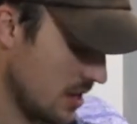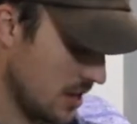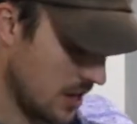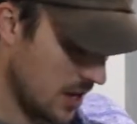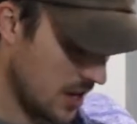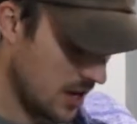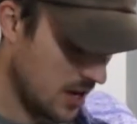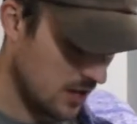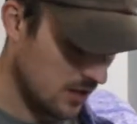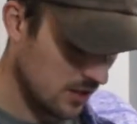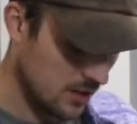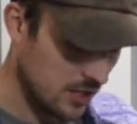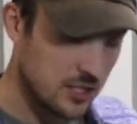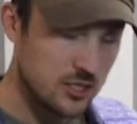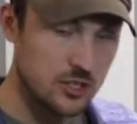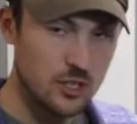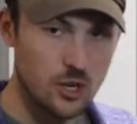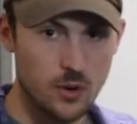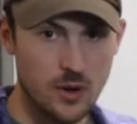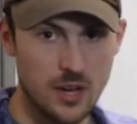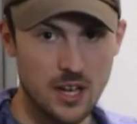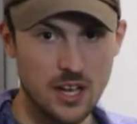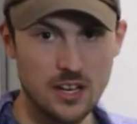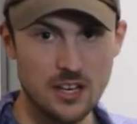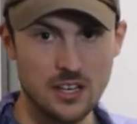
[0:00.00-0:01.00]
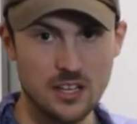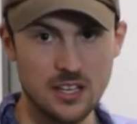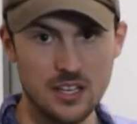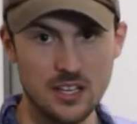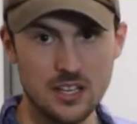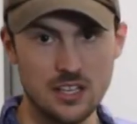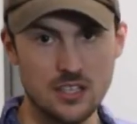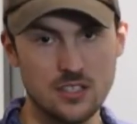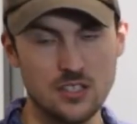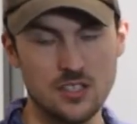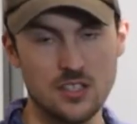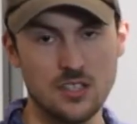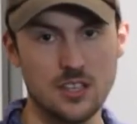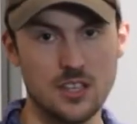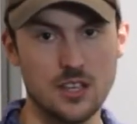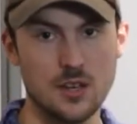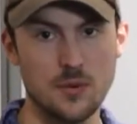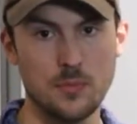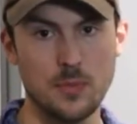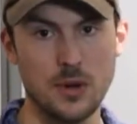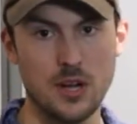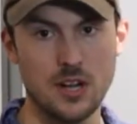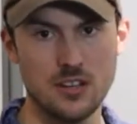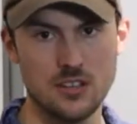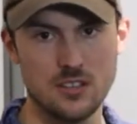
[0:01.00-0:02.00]
And let's go ahead and get into the
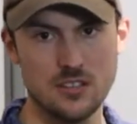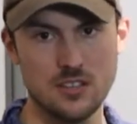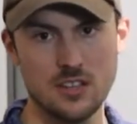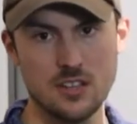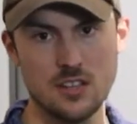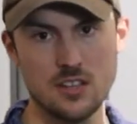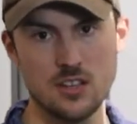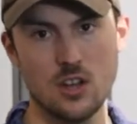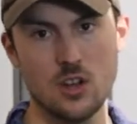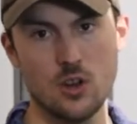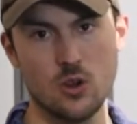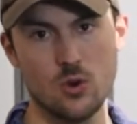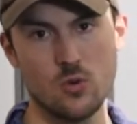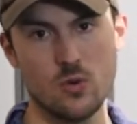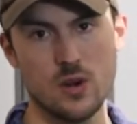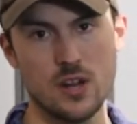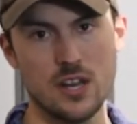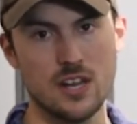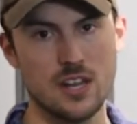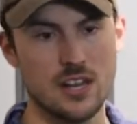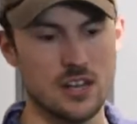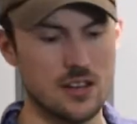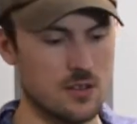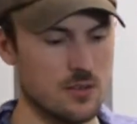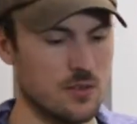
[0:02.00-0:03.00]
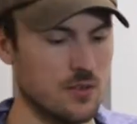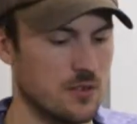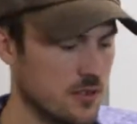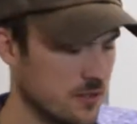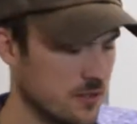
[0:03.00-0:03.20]
unboxing right now.